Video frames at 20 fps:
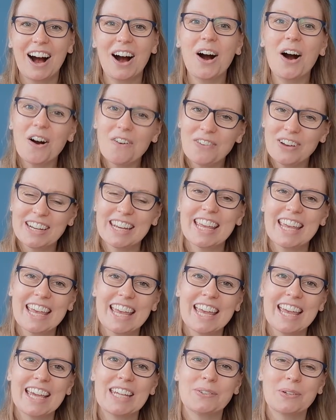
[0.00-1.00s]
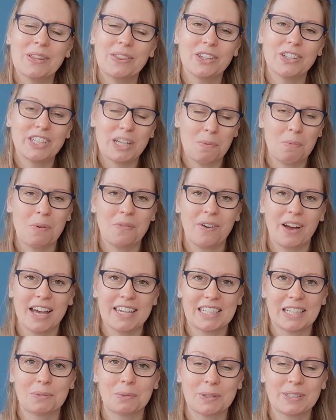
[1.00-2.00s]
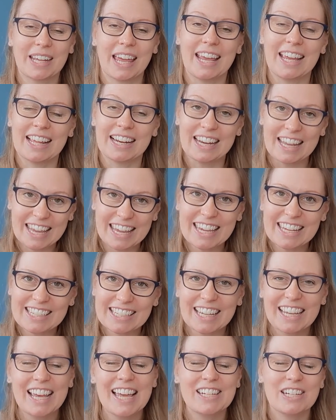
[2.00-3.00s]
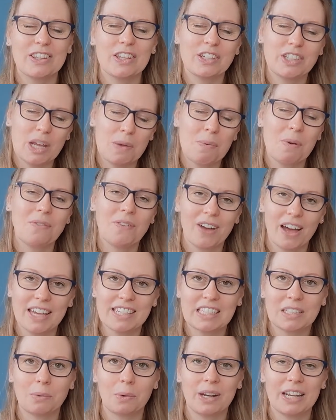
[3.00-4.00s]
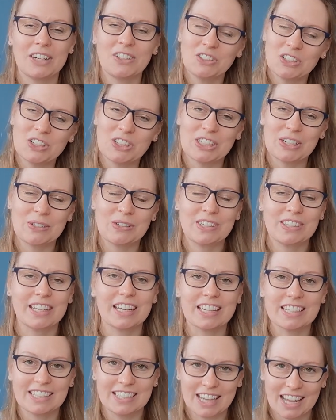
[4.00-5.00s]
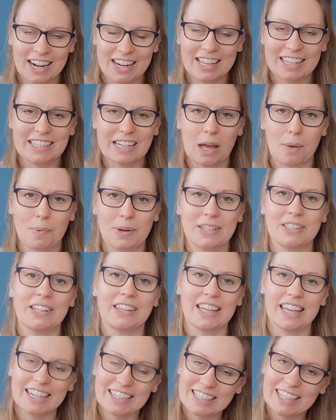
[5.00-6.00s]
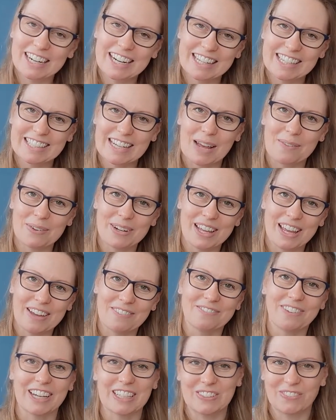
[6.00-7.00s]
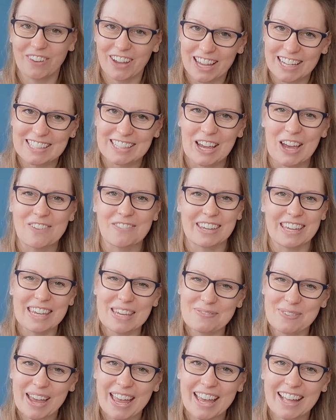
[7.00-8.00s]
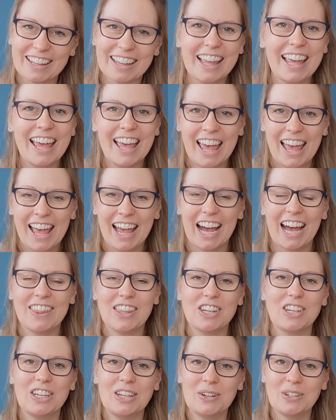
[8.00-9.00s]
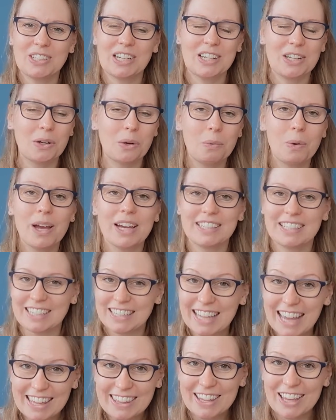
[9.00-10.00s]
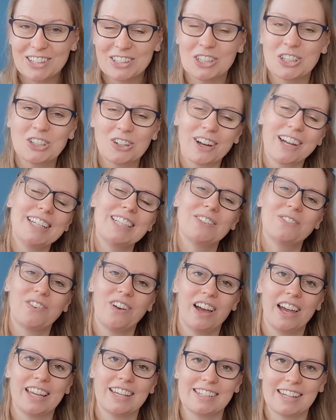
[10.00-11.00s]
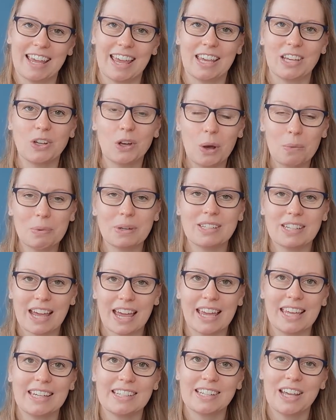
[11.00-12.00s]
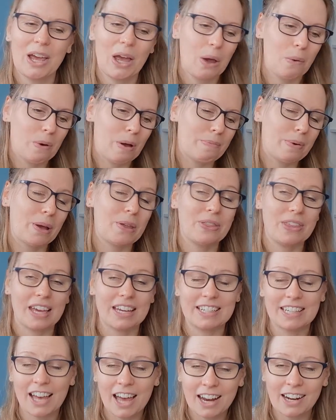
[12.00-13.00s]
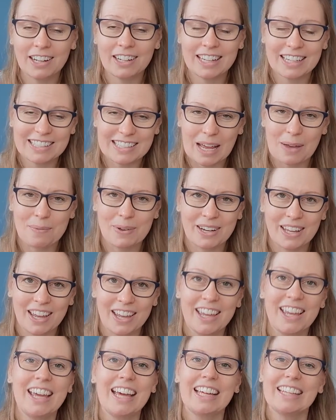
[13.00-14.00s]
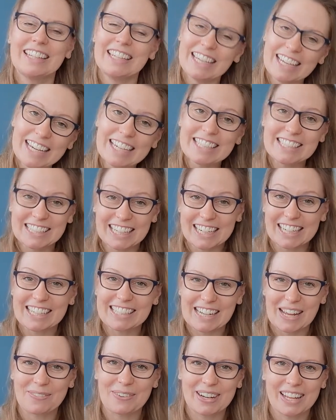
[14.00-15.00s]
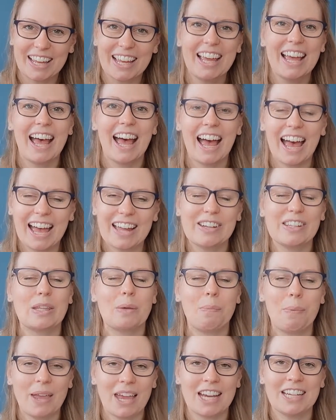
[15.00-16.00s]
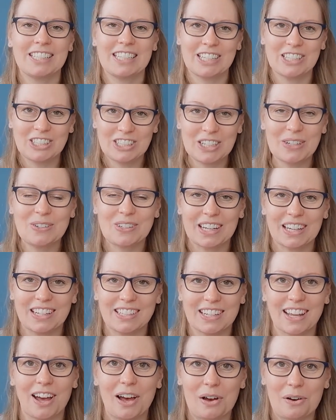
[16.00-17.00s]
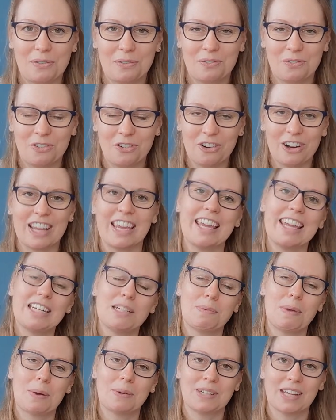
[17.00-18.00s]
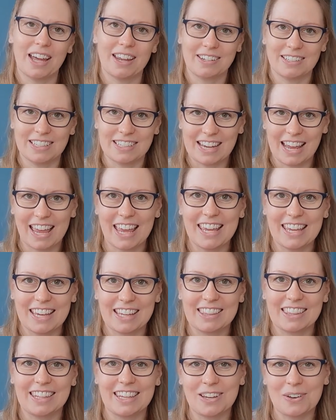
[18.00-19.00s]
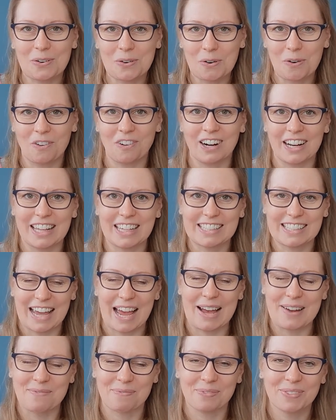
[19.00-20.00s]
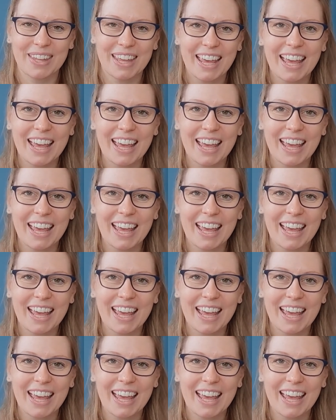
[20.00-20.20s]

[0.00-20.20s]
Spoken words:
Often here is when the supervisor will take a lead. So the supervisor will introduce the external examiner to the internal examiner and vice versa over email. And then usually you'll work together to try to find a common date where both the internal examiner, the external examiner, and the PhD student are free to be able to undertake the oral exam.